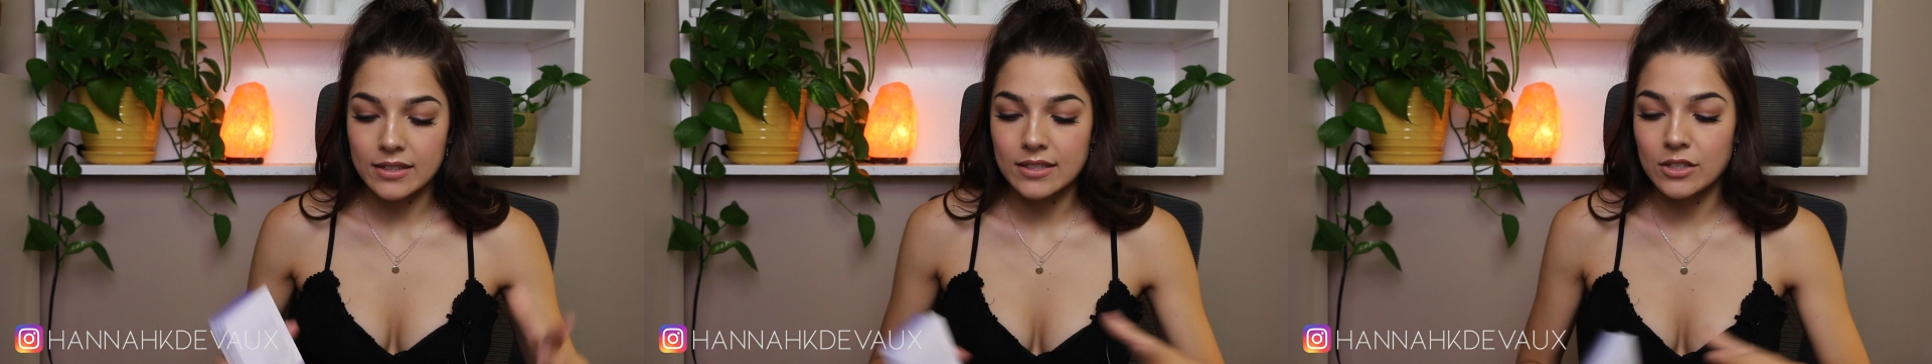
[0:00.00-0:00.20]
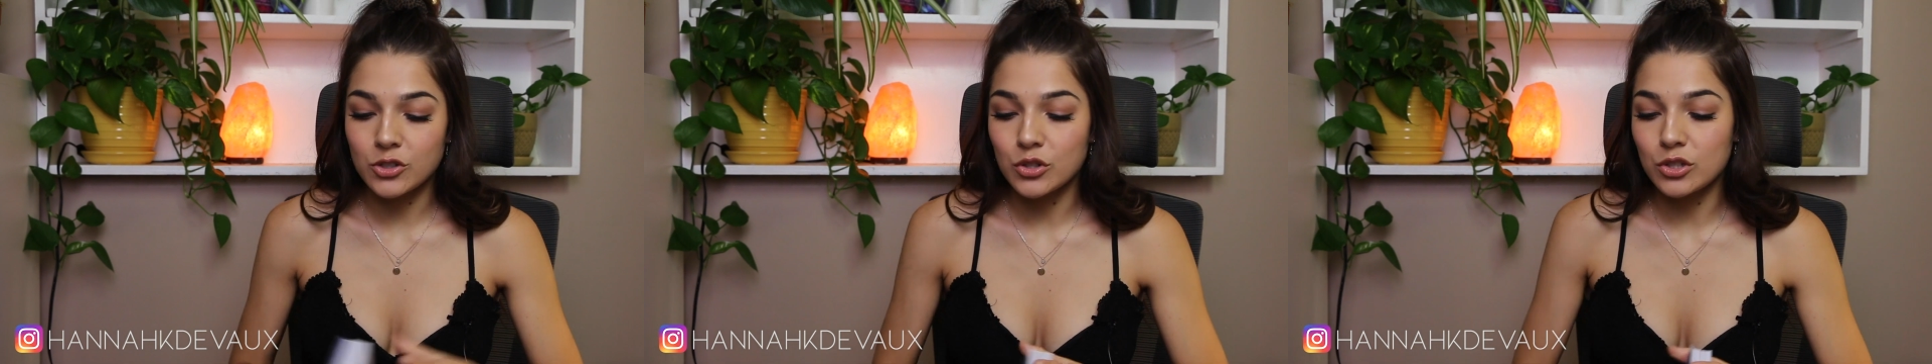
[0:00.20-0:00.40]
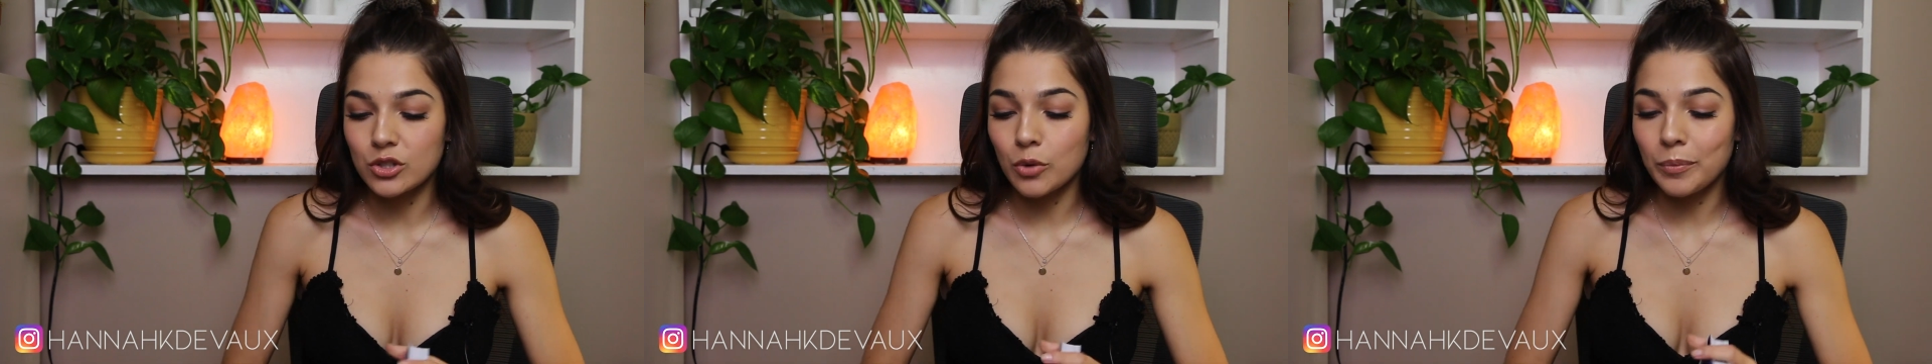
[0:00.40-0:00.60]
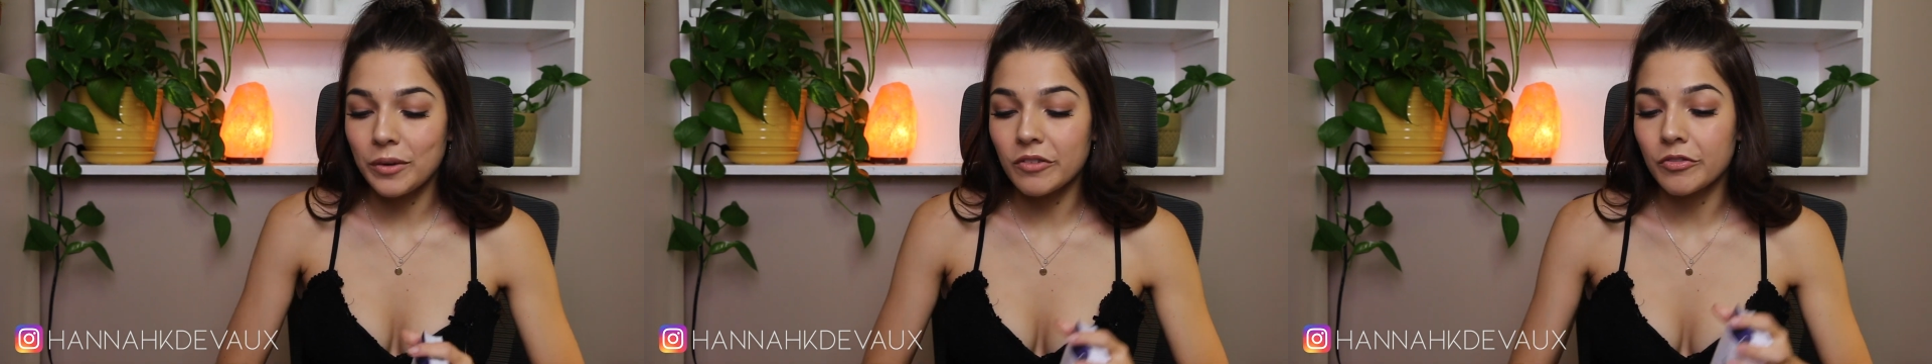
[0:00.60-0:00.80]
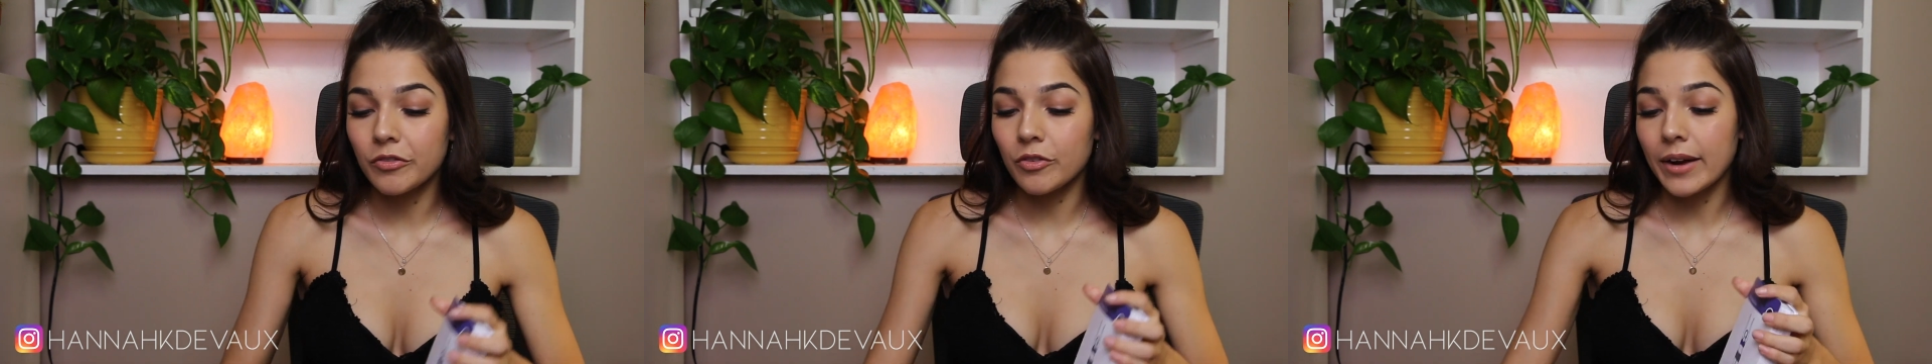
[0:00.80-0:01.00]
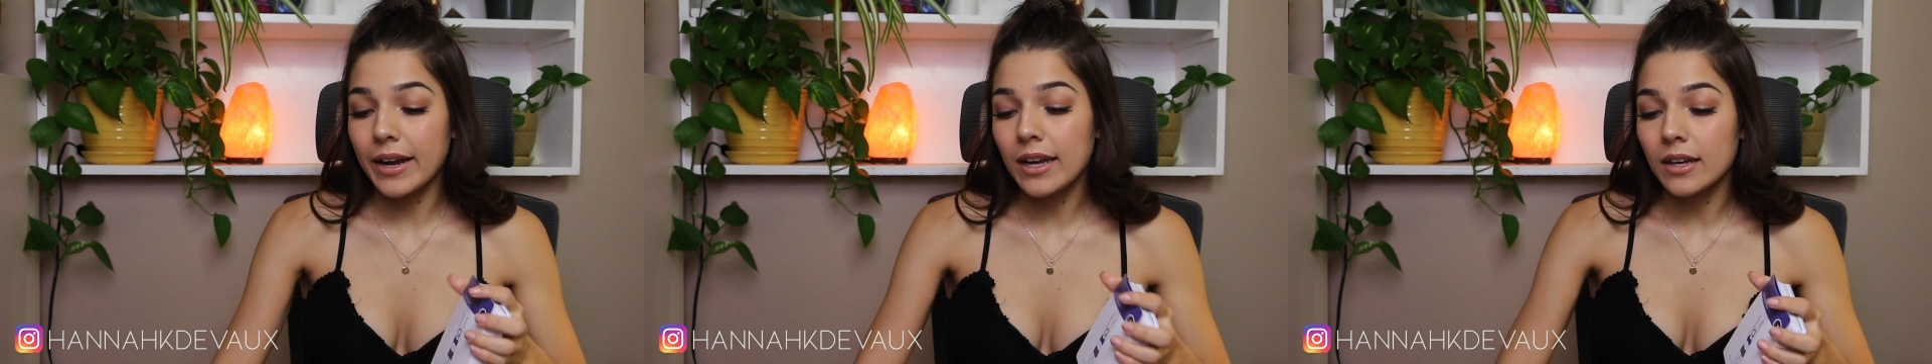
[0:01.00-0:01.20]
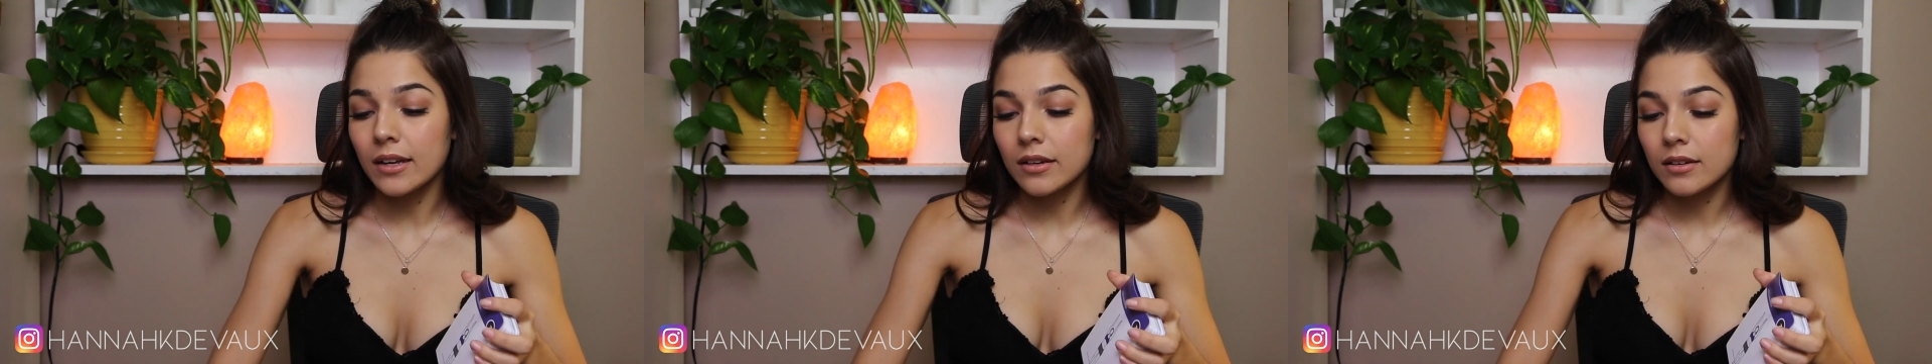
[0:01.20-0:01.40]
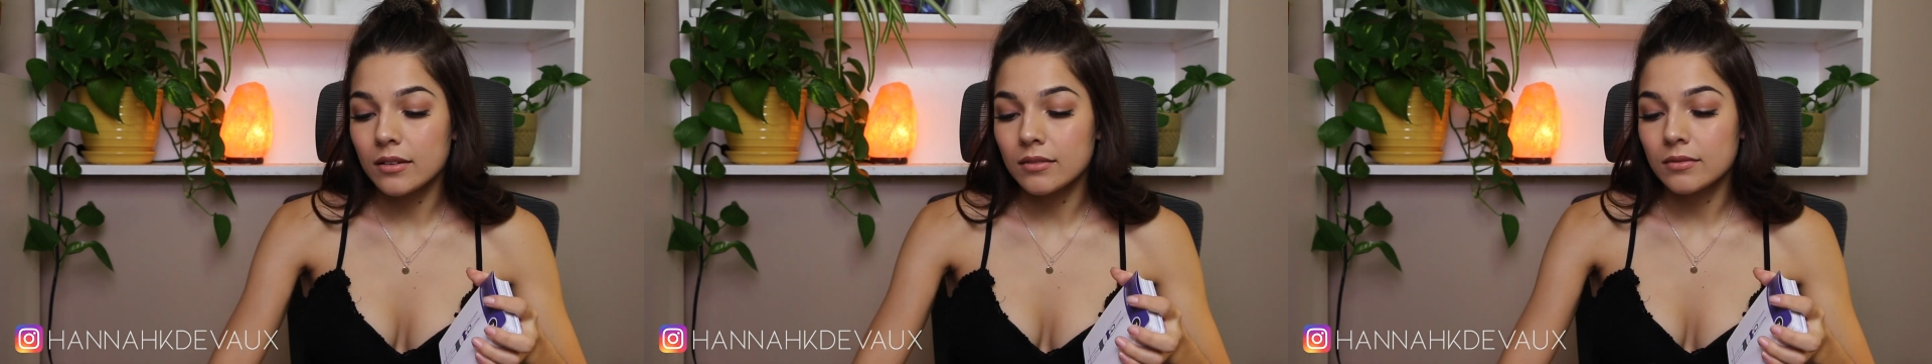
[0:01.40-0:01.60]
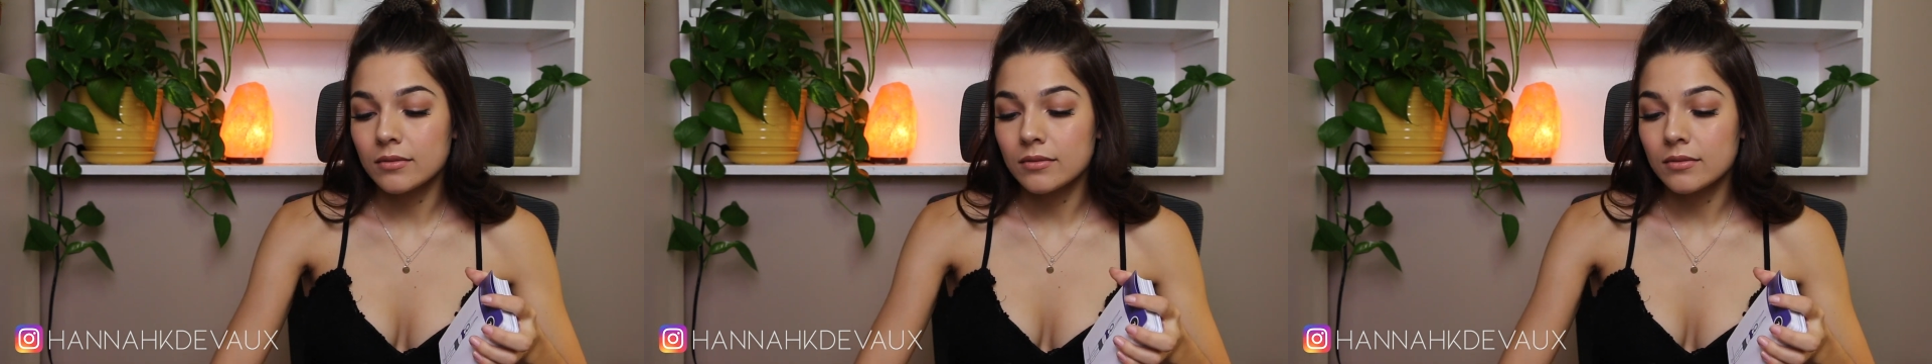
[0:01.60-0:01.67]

decision. Don't be afraid.